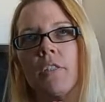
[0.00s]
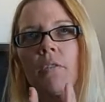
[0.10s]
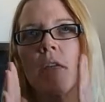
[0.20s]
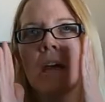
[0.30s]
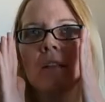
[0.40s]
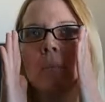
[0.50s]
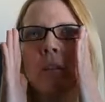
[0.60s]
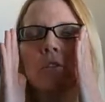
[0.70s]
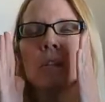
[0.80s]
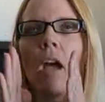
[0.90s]
So the
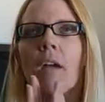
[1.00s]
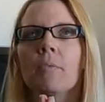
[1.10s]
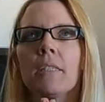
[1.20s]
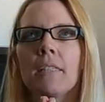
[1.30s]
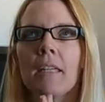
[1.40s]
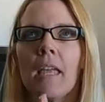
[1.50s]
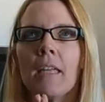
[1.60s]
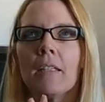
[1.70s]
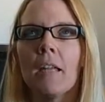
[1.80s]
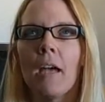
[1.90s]
elementary, I would say
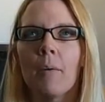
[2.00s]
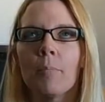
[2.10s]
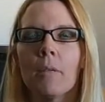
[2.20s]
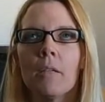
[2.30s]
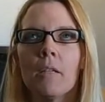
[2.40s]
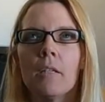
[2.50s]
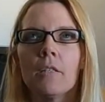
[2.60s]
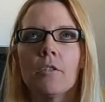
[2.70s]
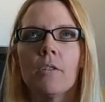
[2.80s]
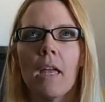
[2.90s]
eight and up
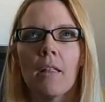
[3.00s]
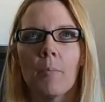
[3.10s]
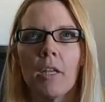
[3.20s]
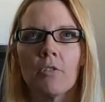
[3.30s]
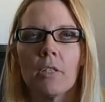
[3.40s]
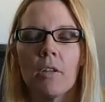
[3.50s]
to do the elementary.